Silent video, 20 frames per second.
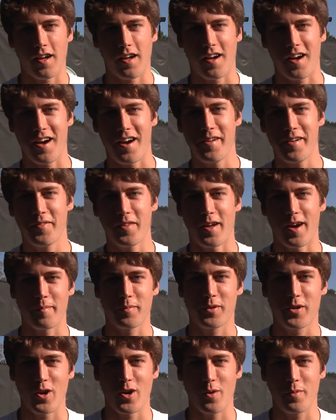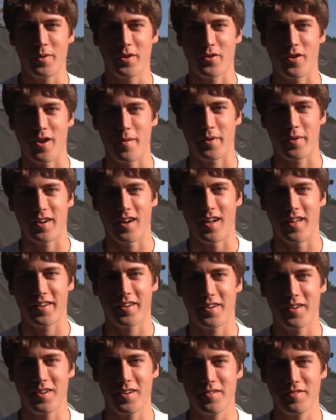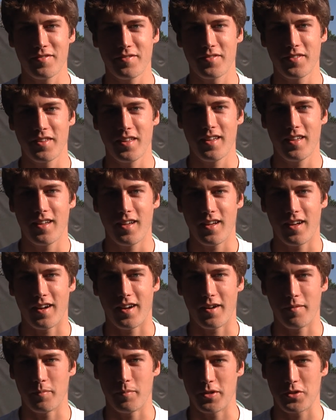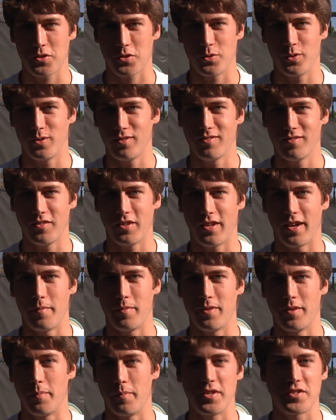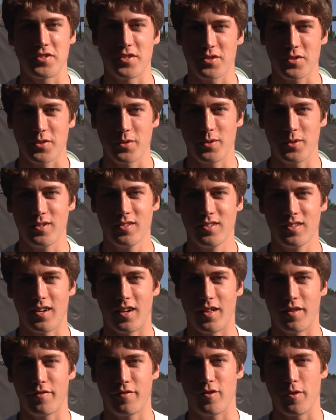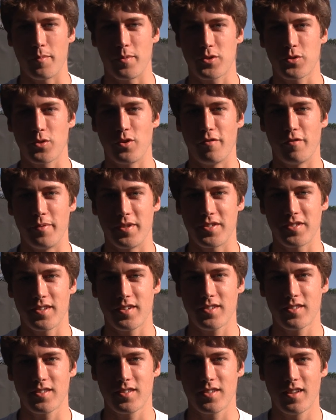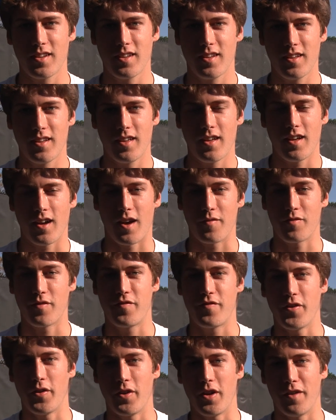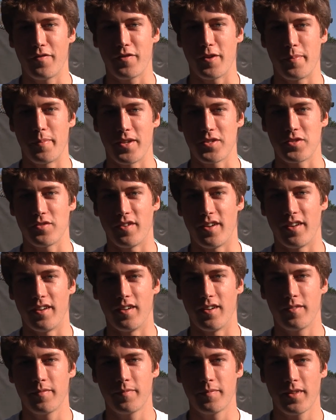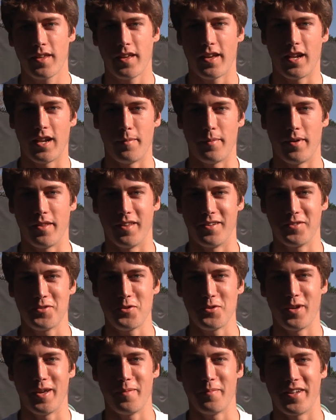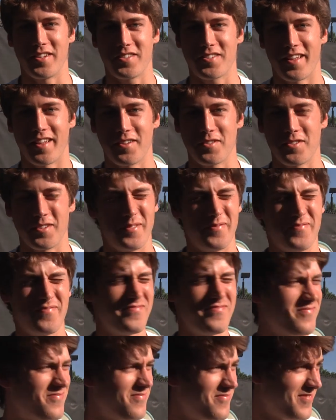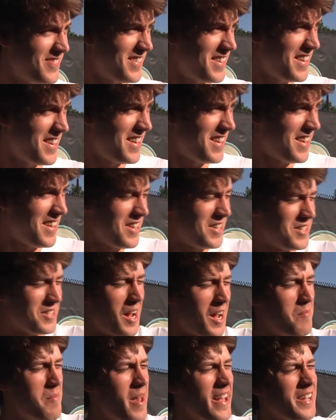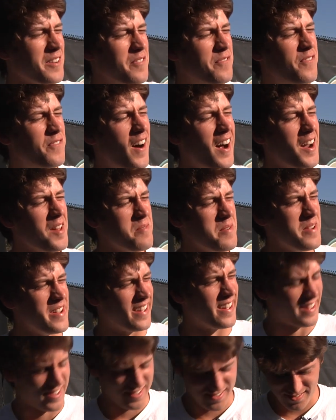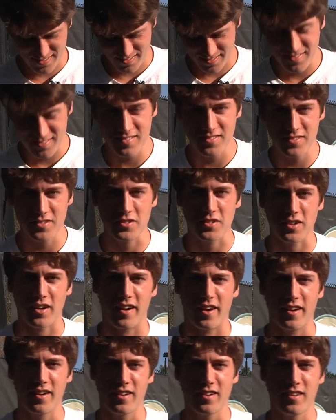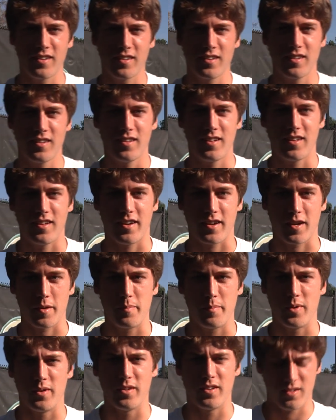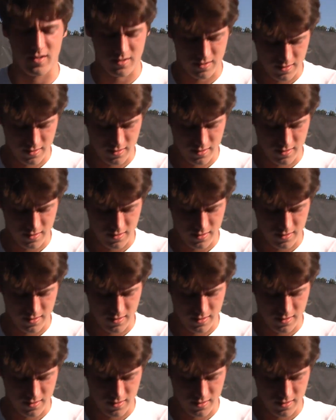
Hi, I'm Coby Kramer Golinkoff. My school, I'm in the business school, uh, the Freeman School of Business, uh, from Philadelphia, Pennsylvania. And I'm on the Tulane men's tennis team. Stop making fun of me! Sorry, I get bullied.